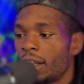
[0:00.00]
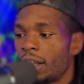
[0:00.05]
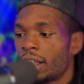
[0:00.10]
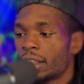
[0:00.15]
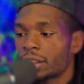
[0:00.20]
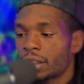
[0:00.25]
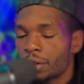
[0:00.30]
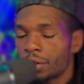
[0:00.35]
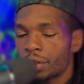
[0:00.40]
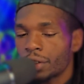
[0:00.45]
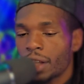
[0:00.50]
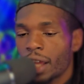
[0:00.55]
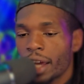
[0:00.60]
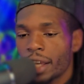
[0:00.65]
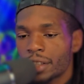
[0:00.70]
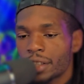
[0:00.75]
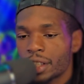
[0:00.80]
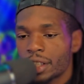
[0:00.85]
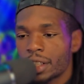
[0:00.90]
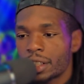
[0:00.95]

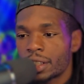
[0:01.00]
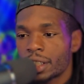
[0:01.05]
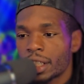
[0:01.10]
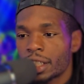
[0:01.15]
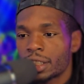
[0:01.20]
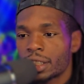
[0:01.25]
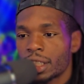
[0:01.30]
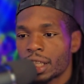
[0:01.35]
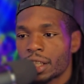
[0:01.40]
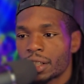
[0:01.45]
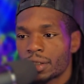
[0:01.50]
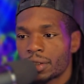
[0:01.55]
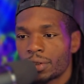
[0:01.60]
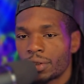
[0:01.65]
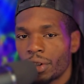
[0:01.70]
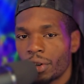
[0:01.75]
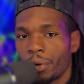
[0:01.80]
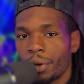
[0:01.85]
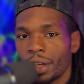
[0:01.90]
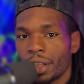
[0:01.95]
Centralized is
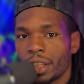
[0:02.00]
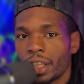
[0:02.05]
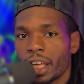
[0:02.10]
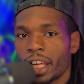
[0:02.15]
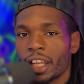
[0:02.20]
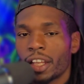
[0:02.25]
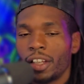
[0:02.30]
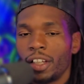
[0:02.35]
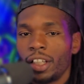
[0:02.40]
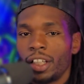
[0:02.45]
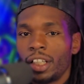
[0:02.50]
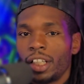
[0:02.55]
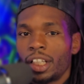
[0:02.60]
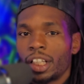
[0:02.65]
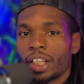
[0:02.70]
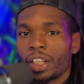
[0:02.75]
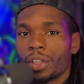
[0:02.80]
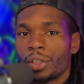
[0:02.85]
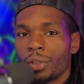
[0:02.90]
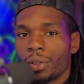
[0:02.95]
knowing that
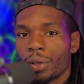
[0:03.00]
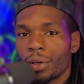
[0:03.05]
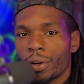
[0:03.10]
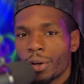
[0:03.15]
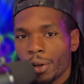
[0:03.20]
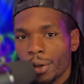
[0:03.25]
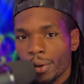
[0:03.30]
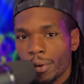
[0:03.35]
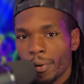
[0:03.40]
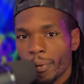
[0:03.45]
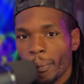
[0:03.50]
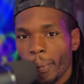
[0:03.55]
your